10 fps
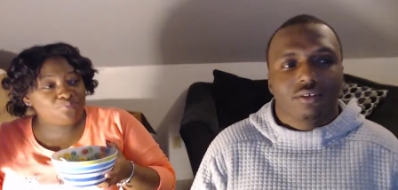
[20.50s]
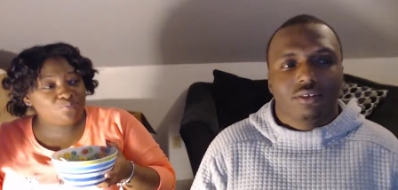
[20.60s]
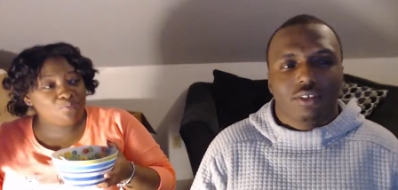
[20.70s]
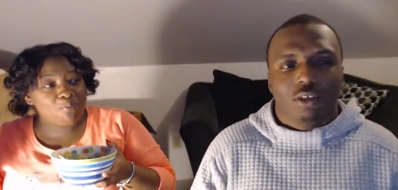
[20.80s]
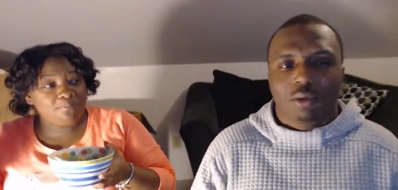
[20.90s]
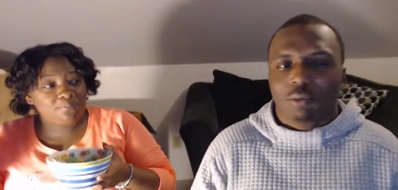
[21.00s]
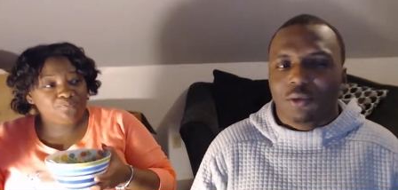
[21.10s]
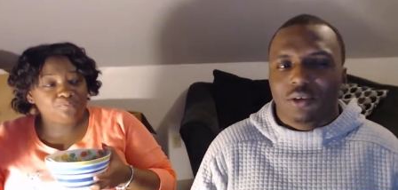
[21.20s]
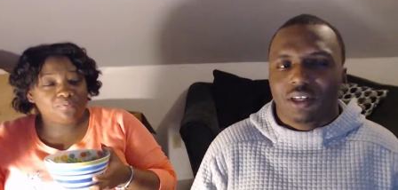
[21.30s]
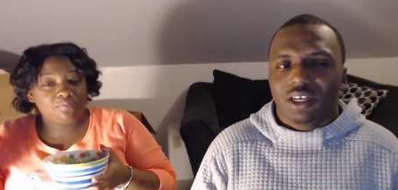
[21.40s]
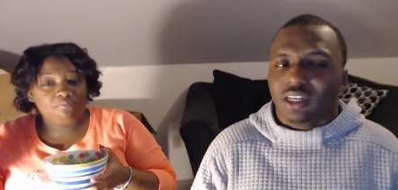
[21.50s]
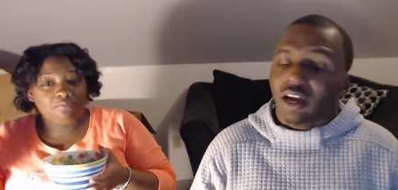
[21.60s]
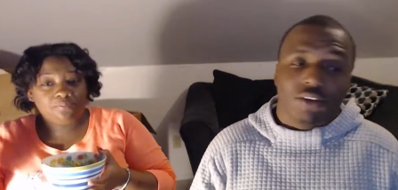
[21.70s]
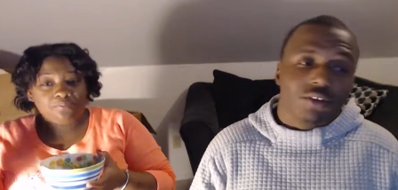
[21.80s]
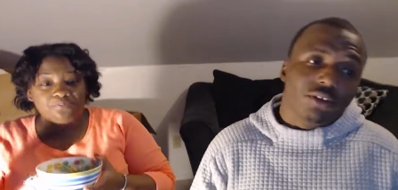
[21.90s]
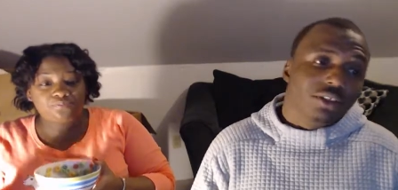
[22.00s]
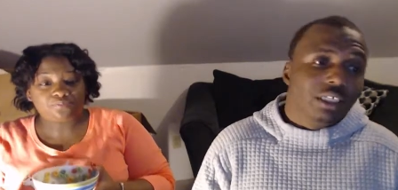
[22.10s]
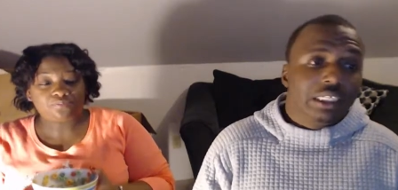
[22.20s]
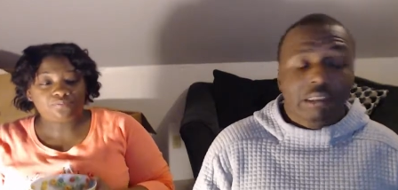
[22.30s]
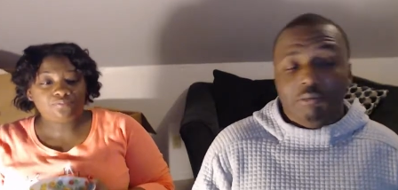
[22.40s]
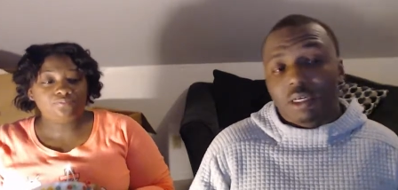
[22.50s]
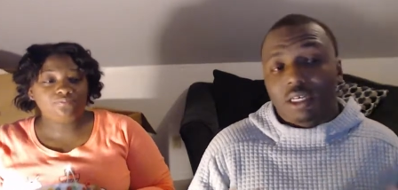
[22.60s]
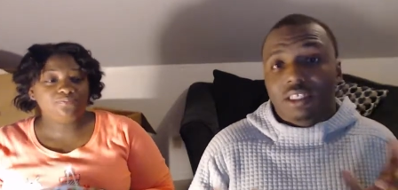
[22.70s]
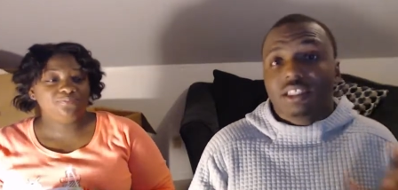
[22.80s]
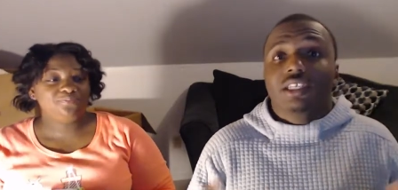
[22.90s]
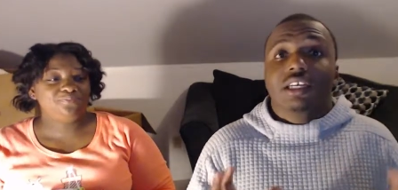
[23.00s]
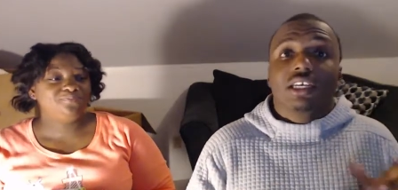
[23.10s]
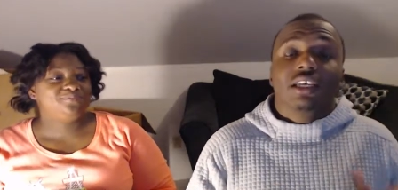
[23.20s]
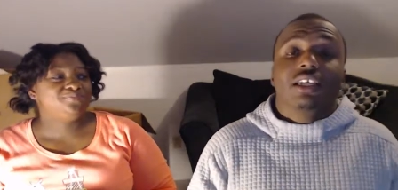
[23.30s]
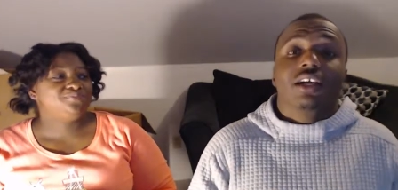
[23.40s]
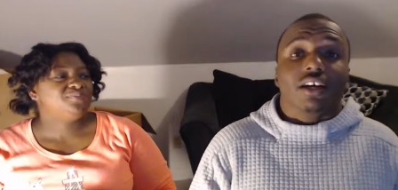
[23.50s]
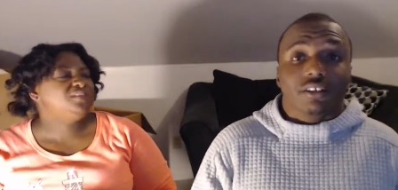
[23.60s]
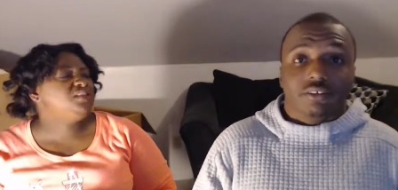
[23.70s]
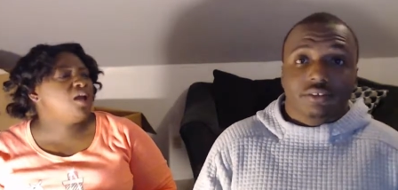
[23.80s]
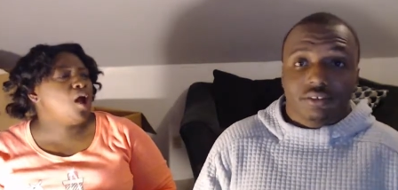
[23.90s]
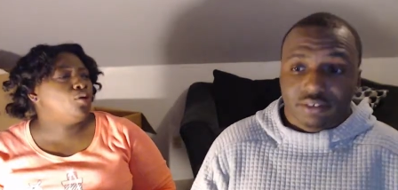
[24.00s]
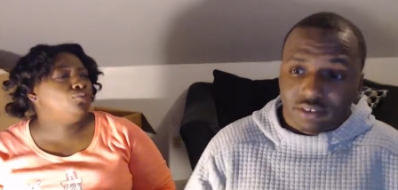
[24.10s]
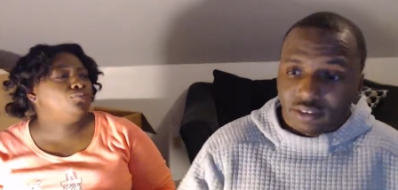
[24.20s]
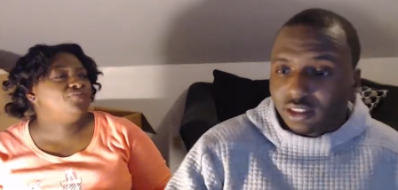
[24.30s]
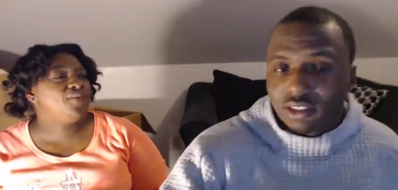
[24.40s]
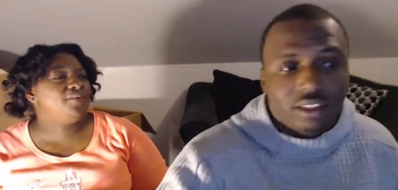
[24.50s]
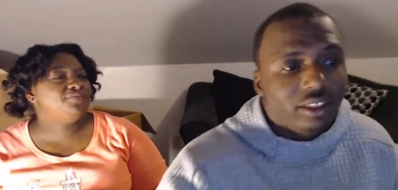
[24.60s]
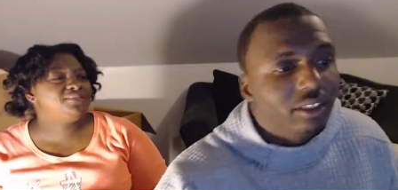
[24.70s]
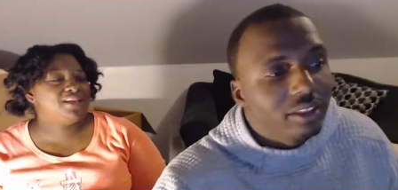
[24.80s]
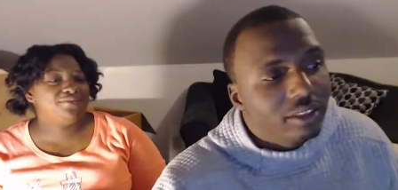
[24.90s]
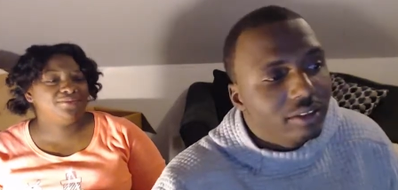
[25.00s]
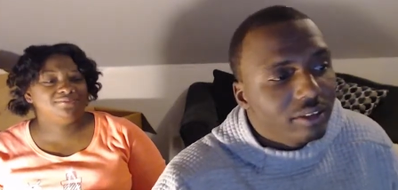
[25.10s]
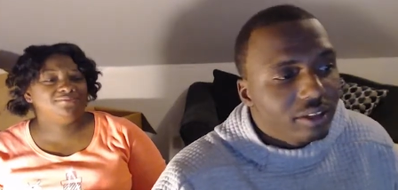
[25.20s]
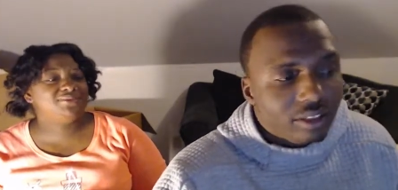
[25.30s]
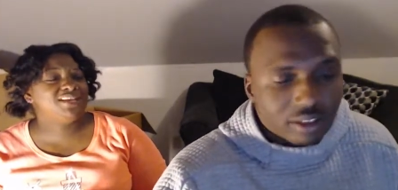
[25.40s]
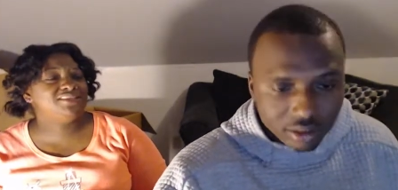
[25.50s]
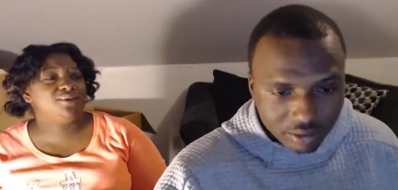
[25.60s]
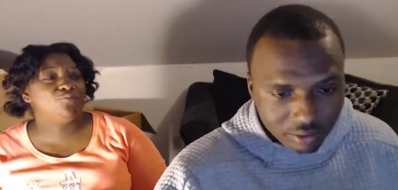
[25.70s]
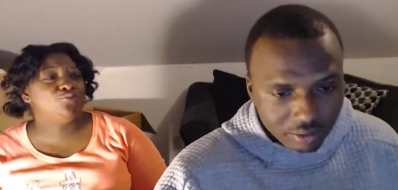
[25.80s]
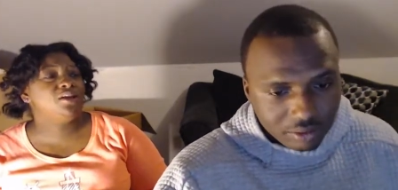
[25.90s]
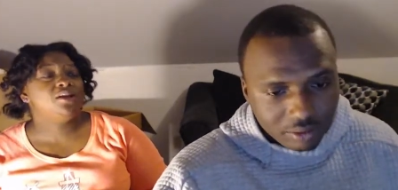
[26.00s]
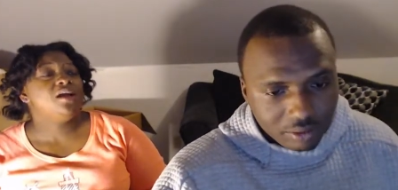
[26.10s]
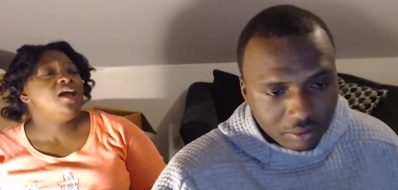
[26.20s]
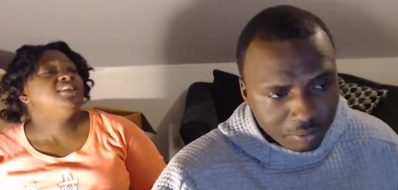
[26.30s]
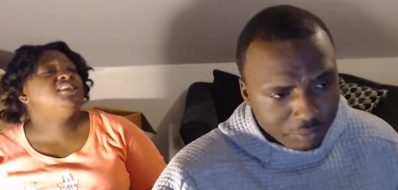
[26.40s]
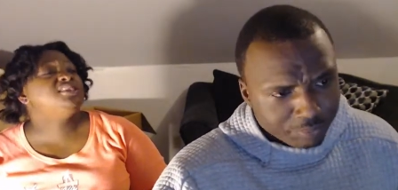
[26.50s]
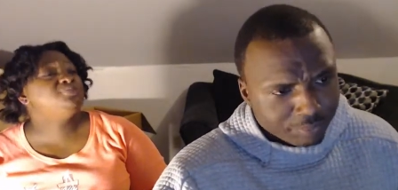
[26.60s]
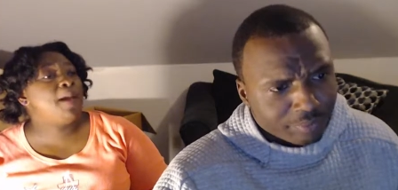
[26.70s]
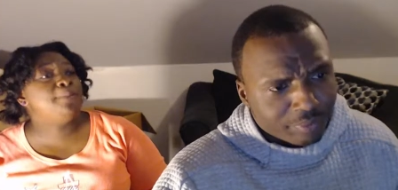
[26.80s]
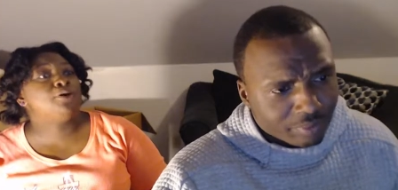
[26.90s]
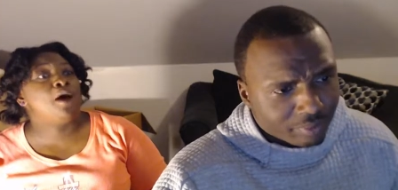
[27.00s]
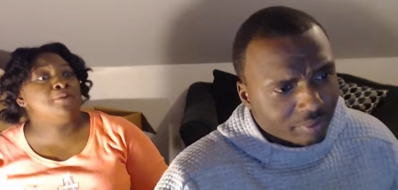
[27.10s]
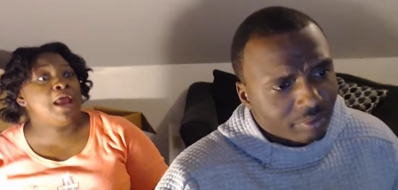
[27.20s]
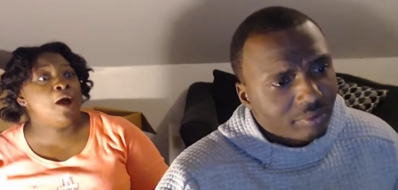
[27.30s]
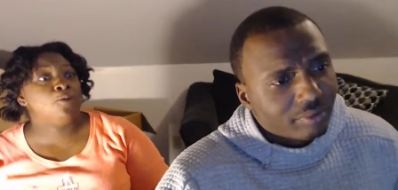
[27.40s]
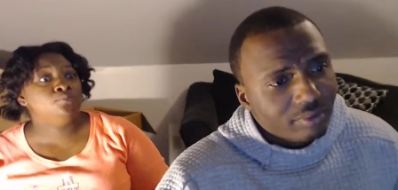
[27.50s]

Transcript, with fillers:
Speaker 1: A little bit more than that. I don't know, but yeah.
Speaker 2: No, five to seven. That's it. We this baby coming out.